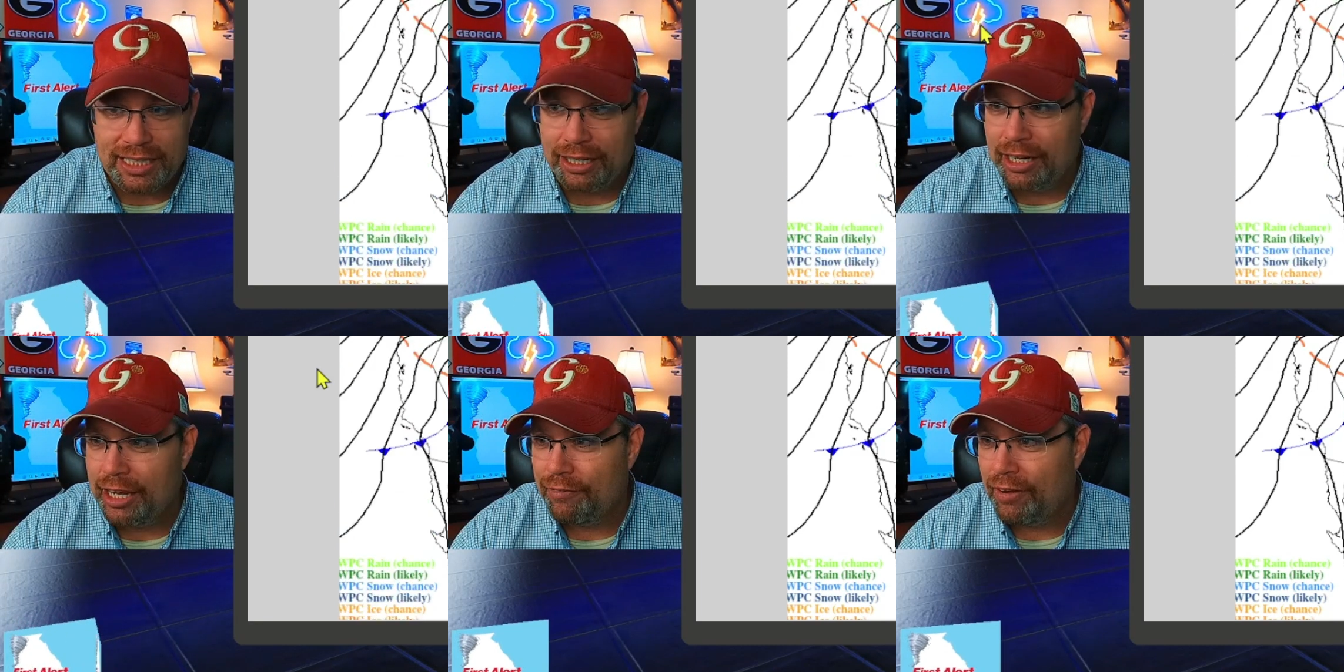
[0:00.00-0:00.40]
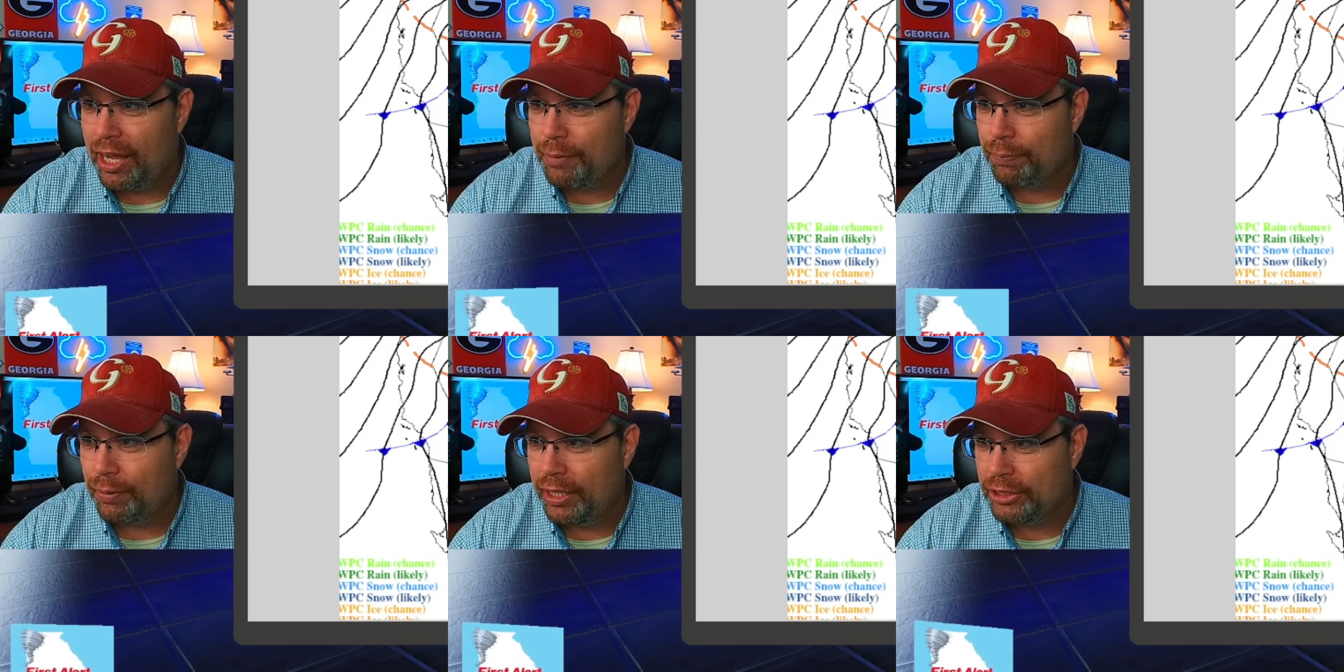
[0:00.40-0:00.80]
area of
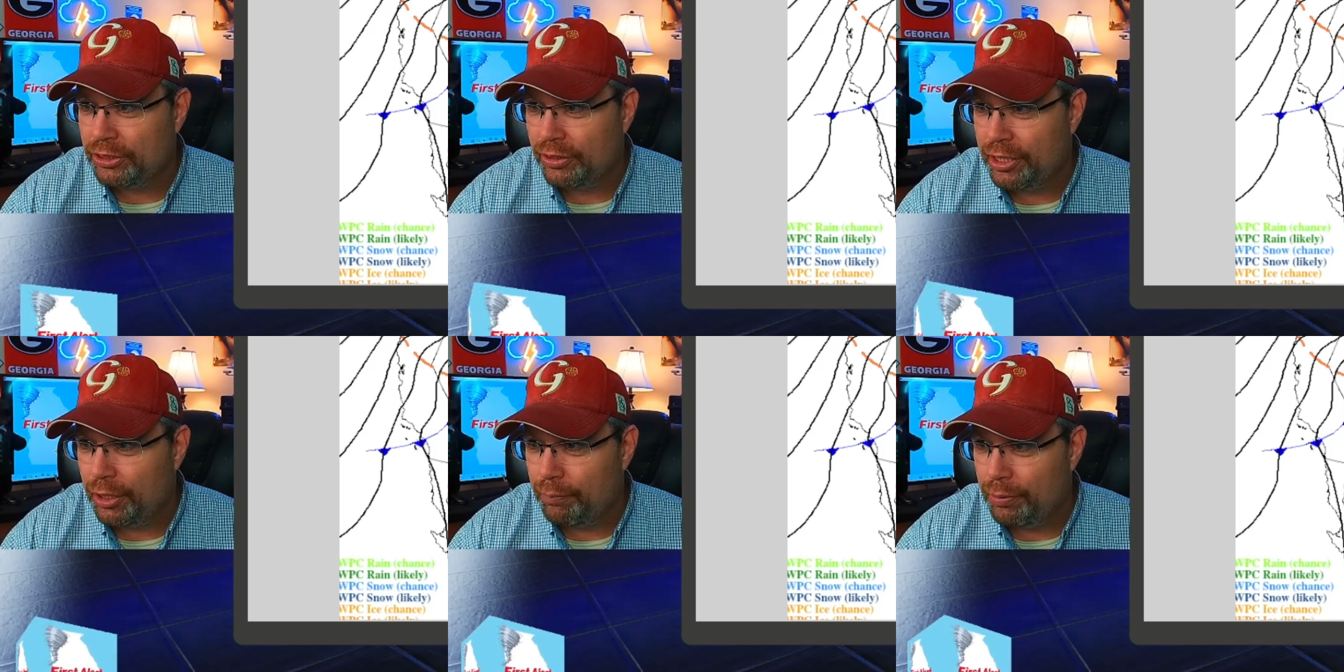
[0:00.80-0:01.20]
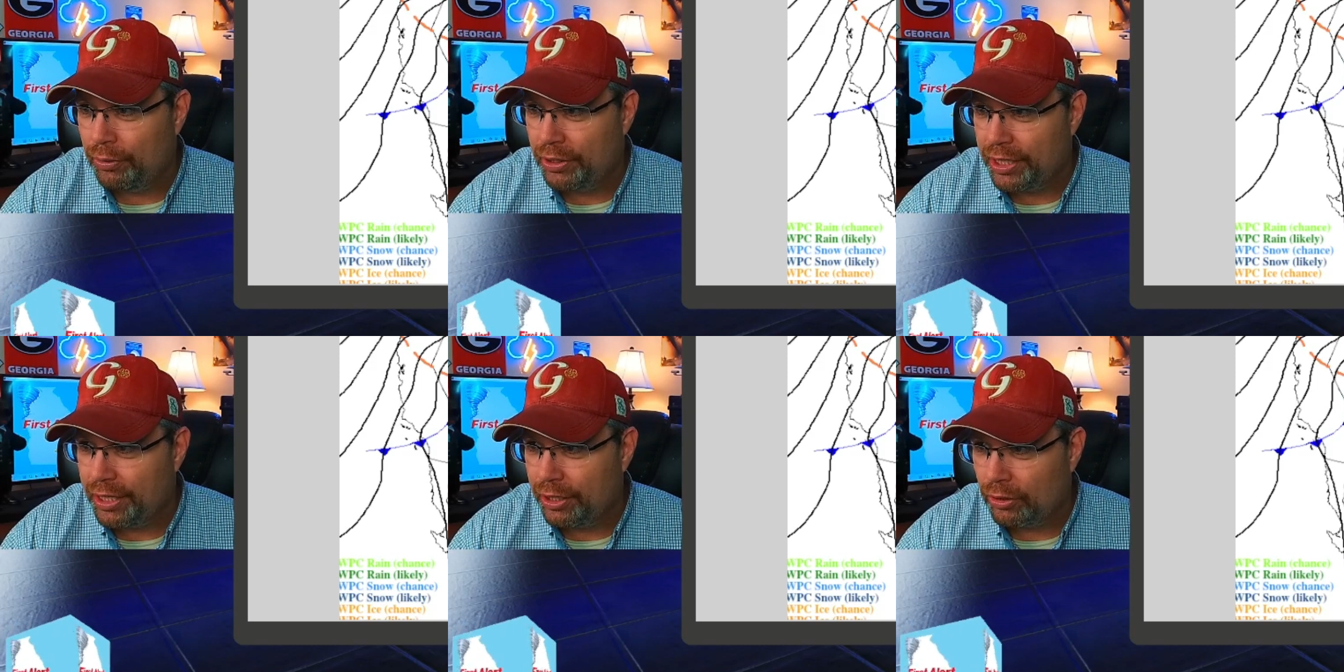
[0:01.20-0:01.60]
high pressure here
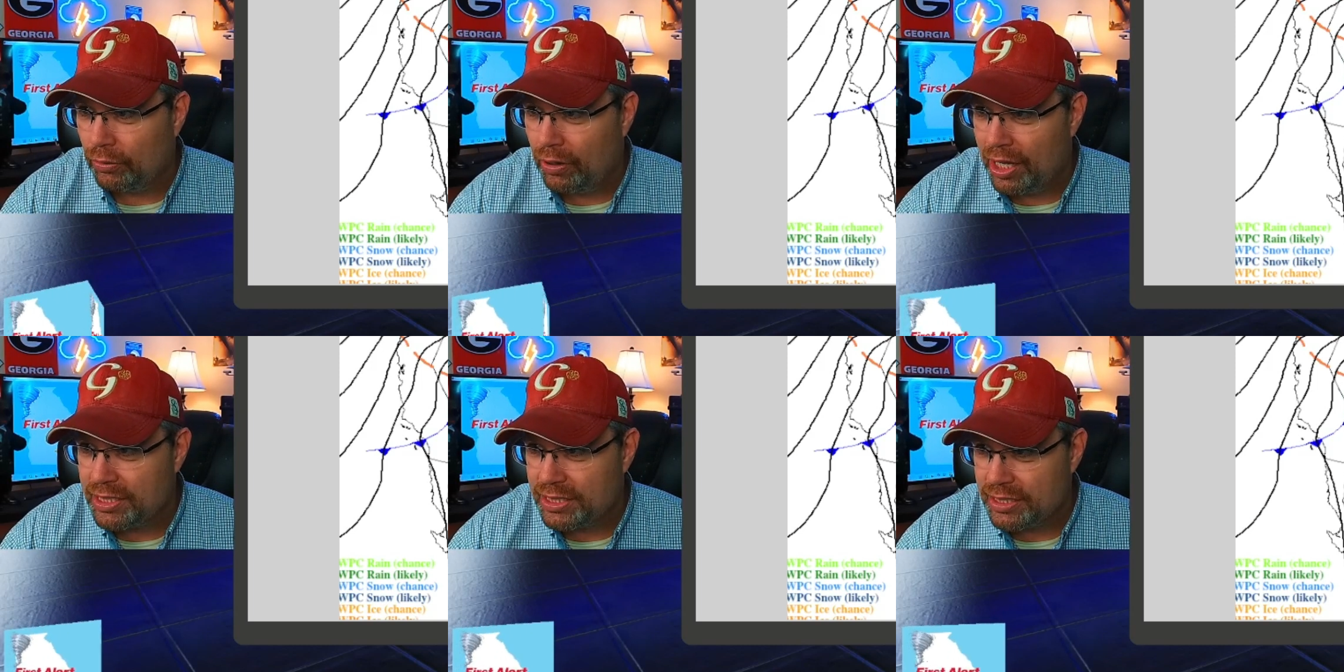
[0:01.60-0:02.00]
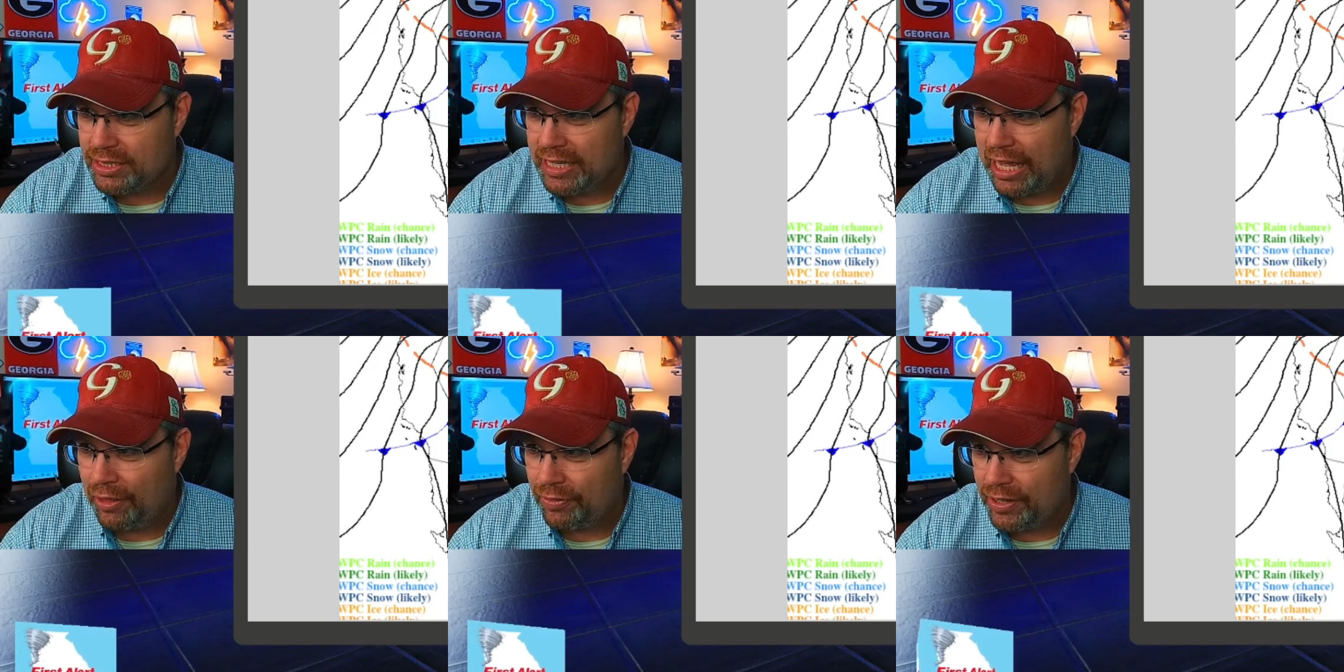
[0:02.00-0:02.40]
building in across the
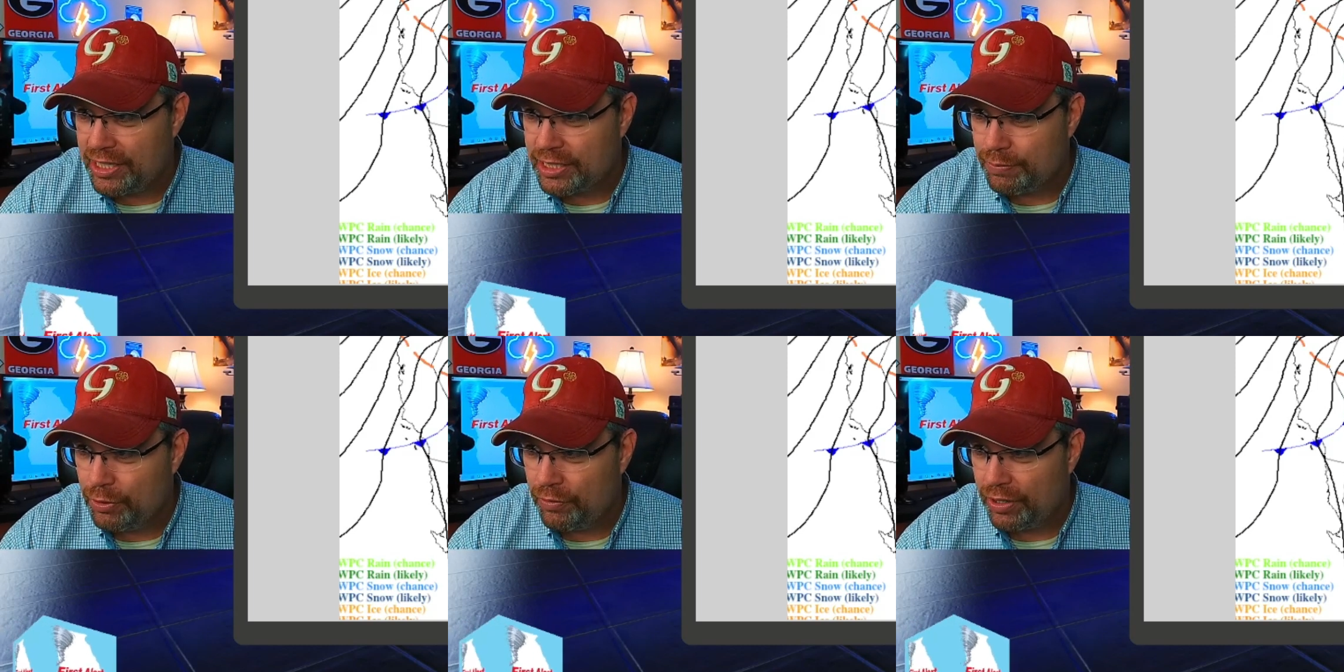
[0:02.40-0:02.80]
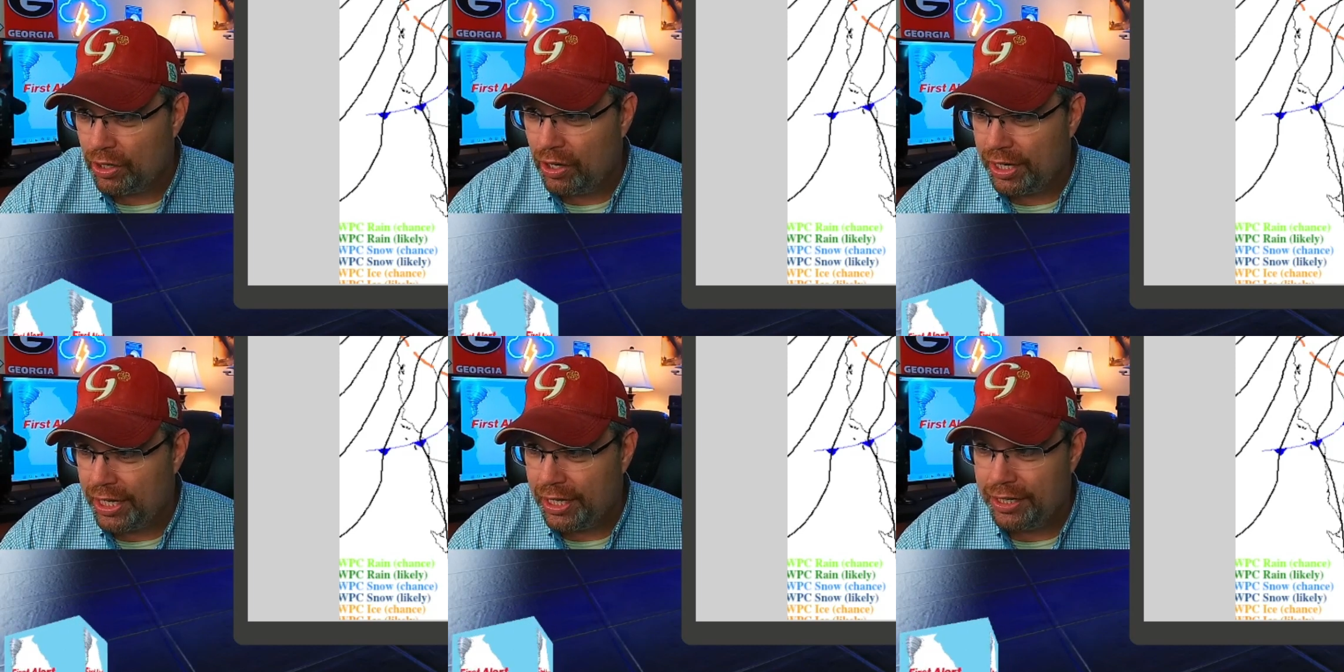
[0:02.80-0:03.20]
southeast, moving
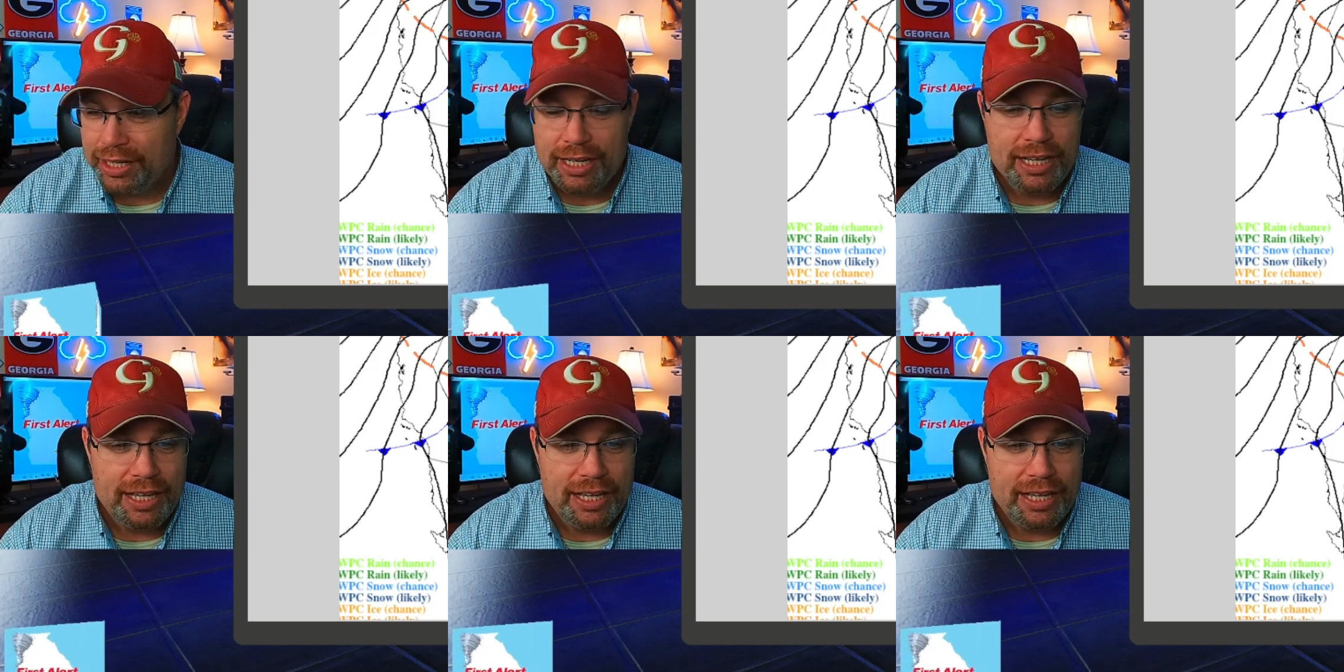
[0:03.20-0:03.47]
on in.